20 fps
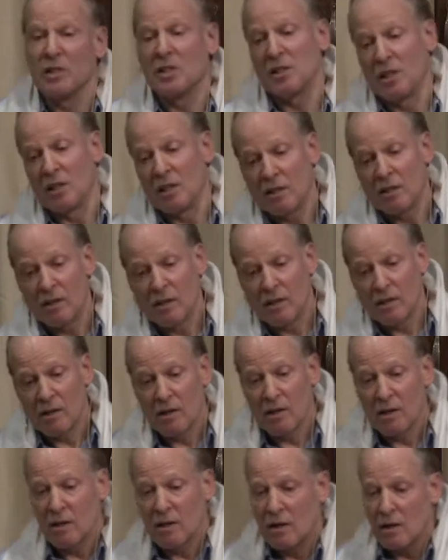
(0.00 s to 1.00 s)
seat.
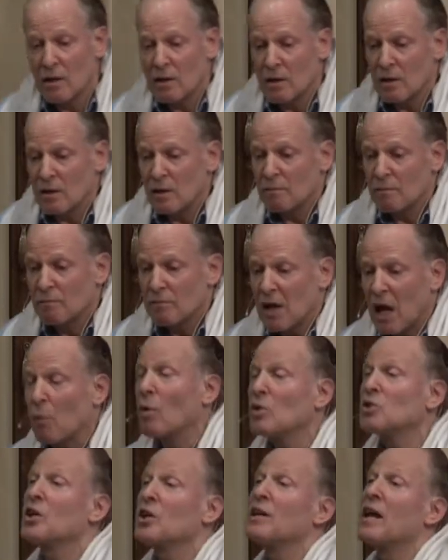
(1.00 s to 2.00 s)
And
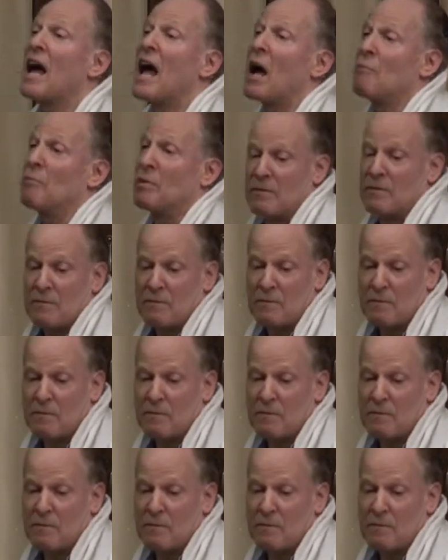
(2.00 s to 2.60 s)
what's going to happen?